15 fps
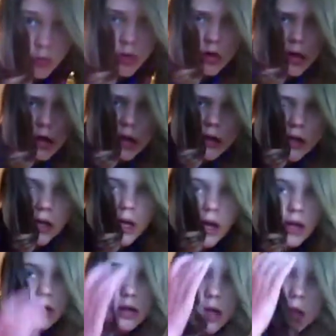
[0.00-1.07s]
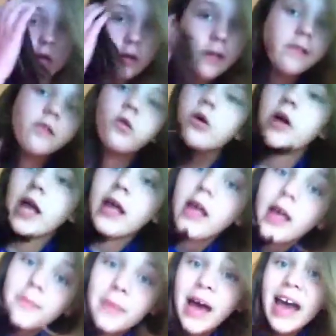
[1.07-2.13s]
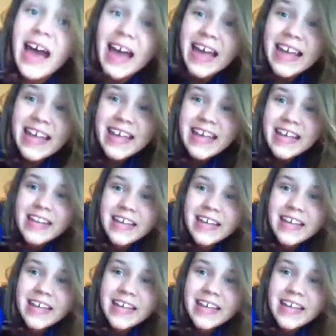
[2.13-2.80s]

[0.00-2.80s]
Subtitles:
What the heck did I just do? Okay, bye.